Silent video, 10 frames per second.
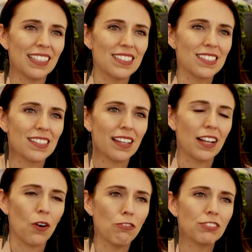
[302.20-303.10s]
it's
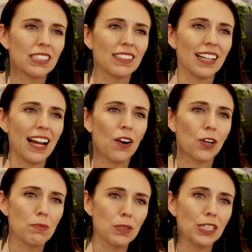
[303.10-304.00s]
often our
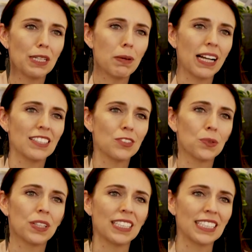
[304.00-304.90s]
community-based
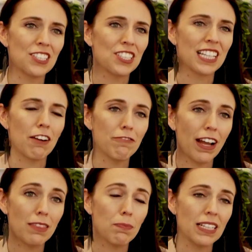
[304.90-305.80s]
organisations, our
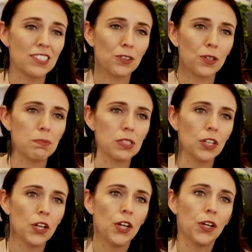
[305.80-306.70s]
faith-based groups,
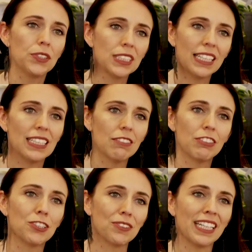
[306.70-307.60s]
who see
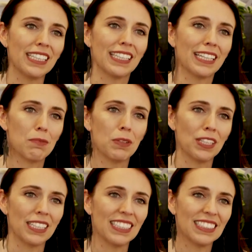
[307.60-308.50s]
individual need in their
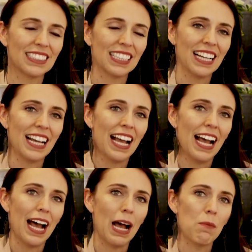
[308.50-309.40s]
communities.
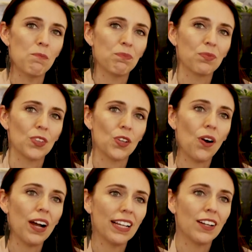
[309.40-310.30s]

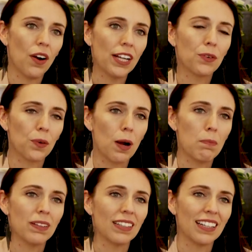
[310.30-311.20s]
I grew
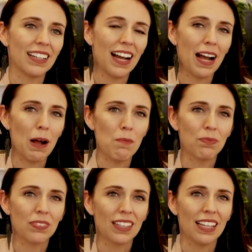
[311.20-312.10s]
up in
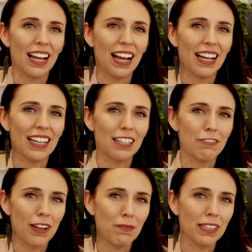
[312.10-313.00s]
a
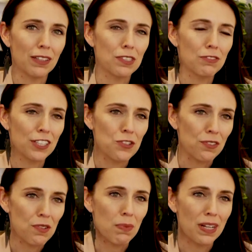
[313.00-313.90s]
family that was very
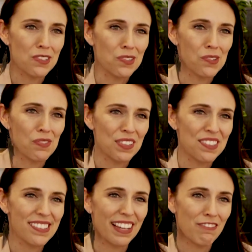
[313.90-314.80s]
driven by
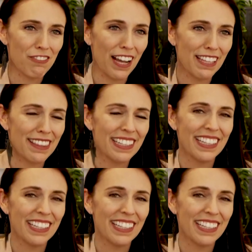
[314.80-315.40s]
service and faith,